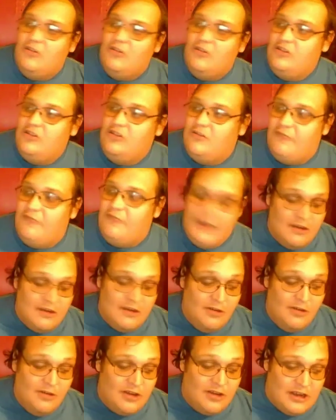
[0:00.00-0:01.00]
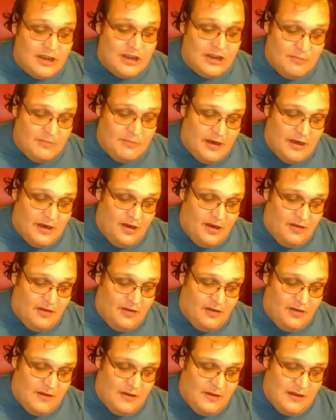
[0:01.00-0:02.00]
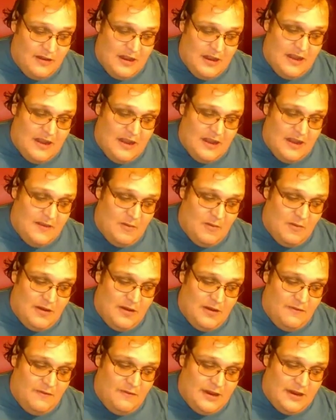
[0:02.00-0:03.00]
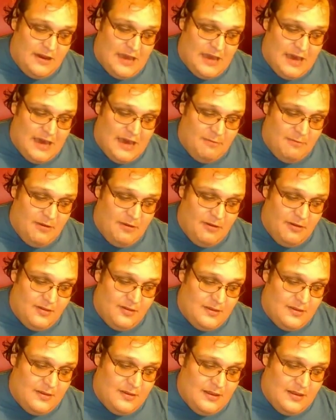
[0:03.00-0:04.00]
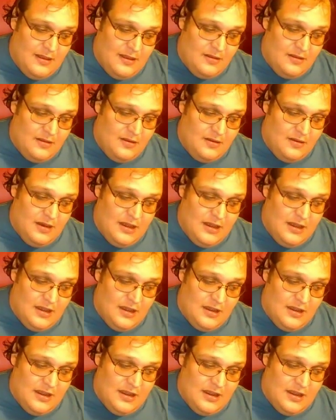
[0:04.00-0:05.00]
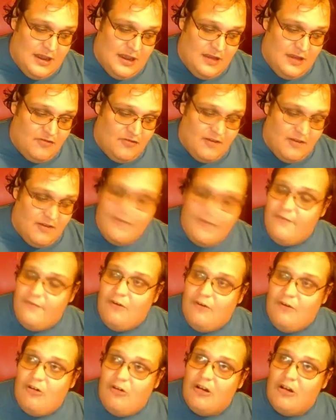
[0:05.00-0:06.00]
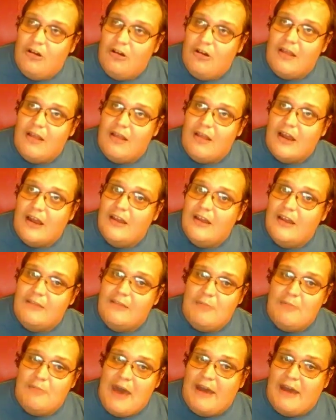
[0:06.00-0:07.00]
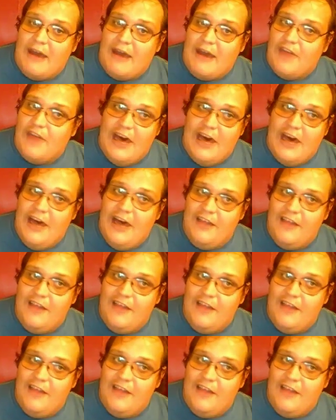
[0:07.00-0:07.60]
or you can think you're working your butt off, and then one thing happens, and it just falls like a pack of cards.